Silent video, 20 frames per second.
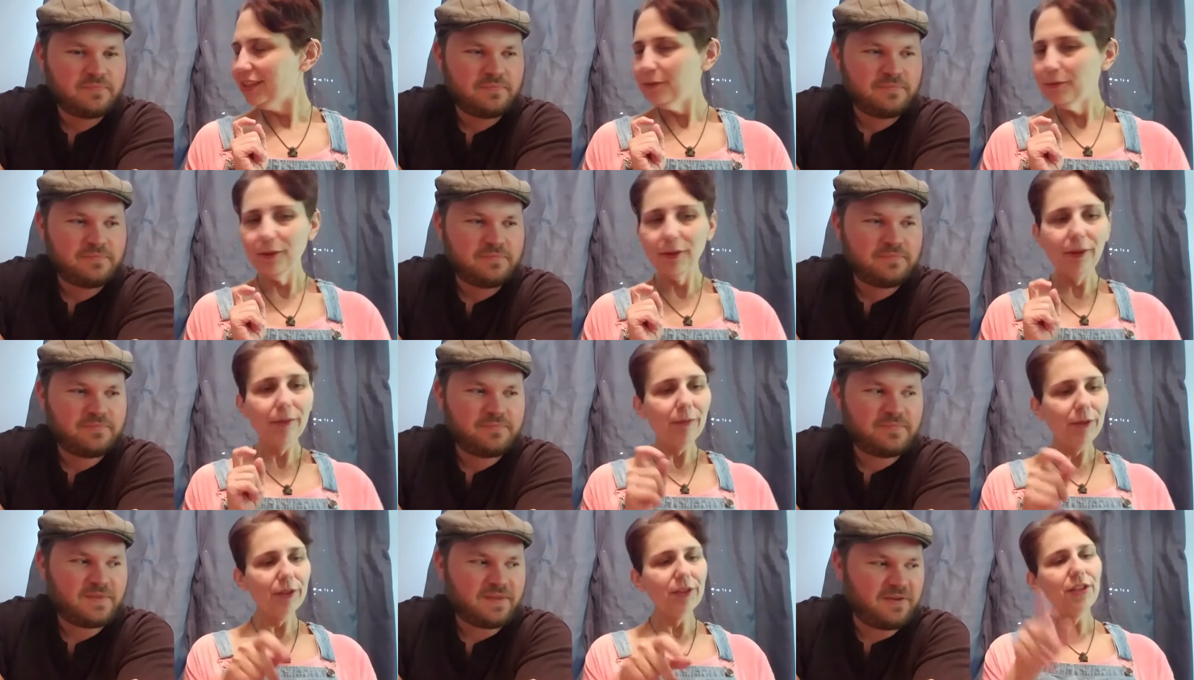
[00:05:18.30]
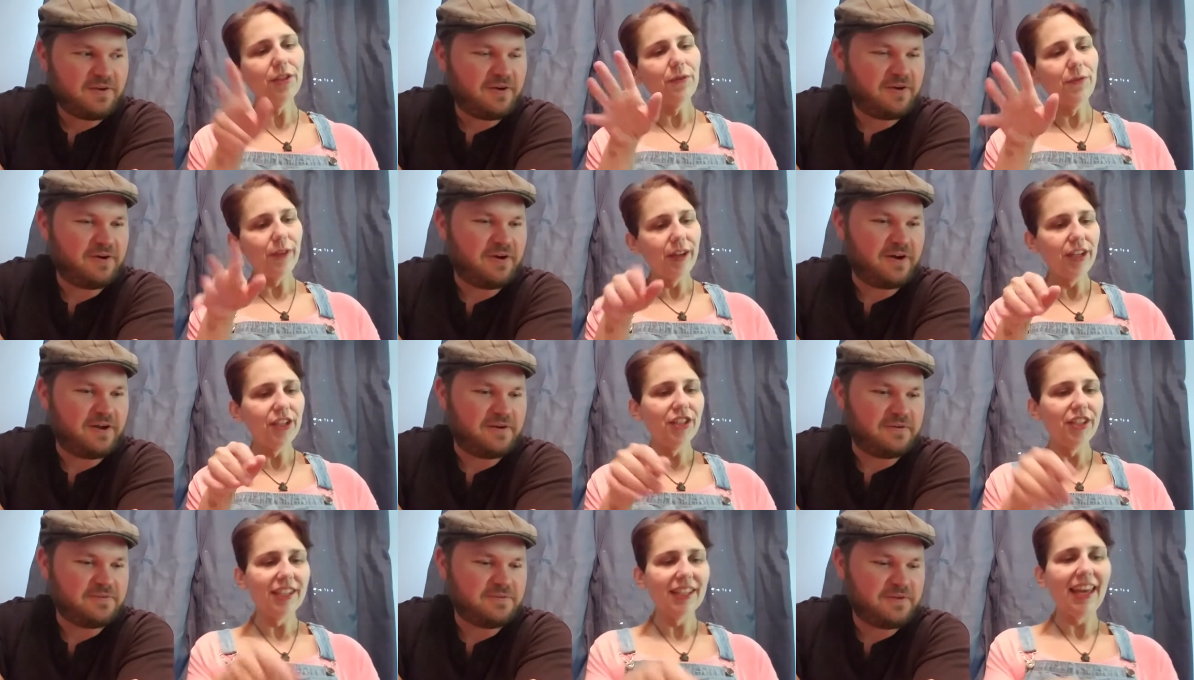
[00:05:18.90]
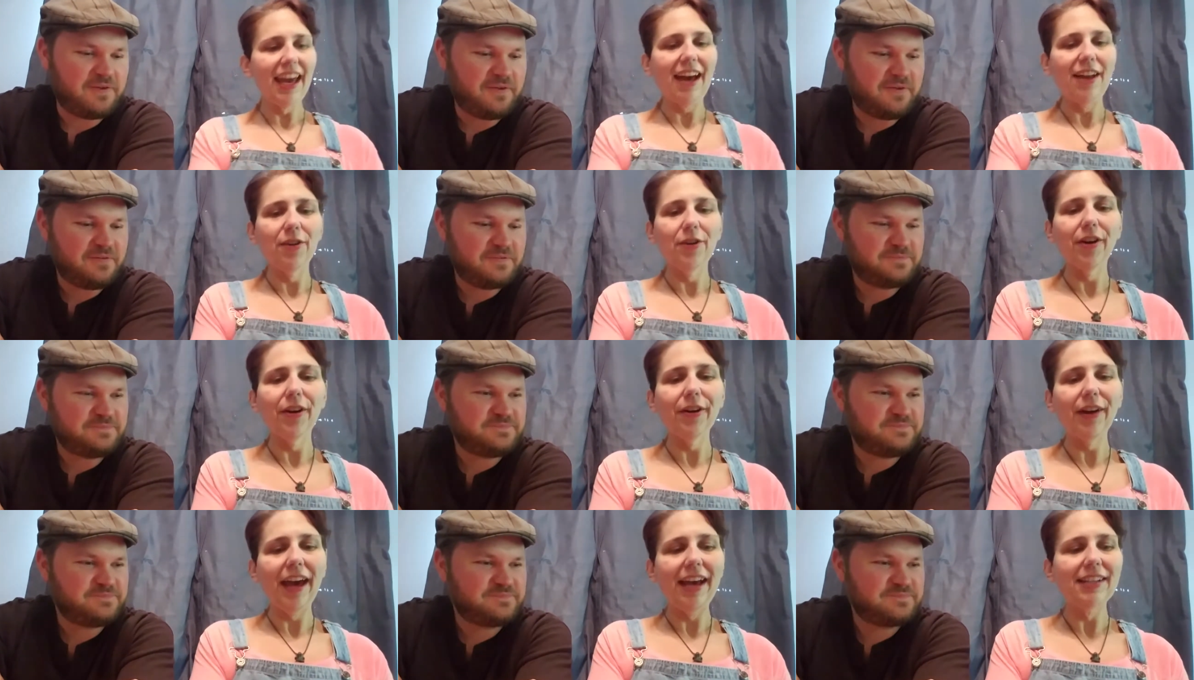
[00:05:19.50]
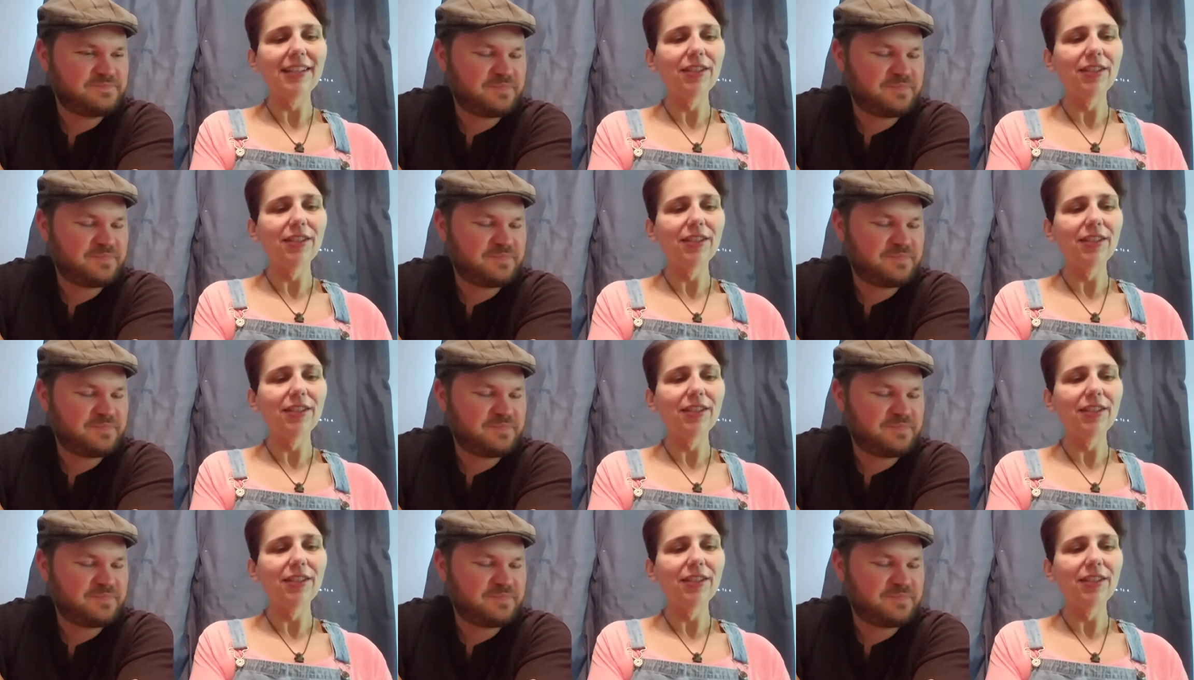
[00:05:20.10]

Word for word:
Speaker 1: Well, we'll just All finish right. this category. Okay.